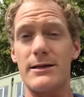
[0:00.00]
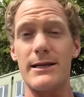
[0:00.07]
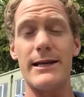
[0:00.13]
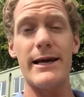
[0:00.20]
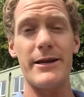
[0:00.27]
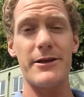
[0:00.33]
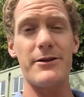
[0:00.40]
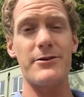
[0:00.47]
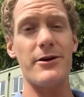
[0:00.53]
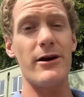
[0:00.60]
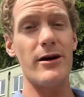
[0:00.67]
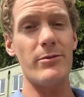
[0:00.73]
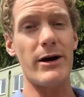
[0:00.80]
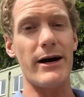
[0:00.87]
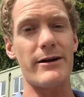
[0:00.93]
letting you
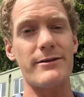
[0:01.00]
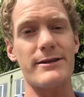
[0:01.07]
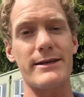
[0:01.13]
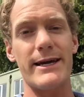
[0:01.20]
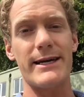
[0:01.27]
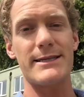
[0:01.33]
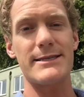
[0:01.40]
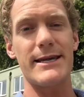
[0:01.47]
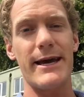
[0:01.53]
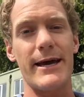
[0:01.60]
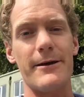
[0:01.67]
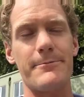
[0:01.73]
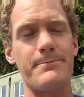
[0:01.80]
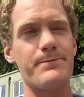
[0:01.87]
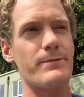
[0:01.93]
know about it the next day?
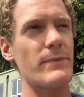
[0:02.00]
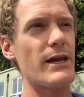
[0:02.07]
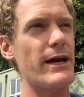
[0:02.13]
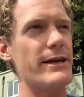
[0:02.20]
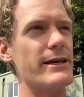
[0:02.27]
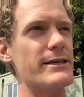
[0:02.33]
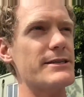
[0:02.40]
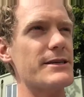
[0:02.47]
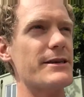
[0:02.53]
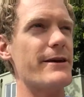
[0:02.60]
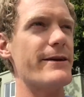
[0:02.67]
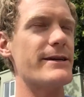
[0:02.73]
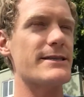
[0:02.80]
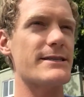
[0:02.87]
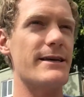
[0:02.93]
And here's the
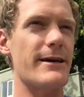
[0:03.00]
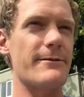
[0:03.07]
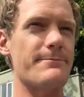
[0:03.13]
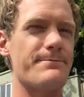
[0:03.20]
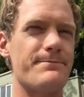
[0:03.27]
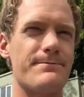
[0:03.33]
curious thing.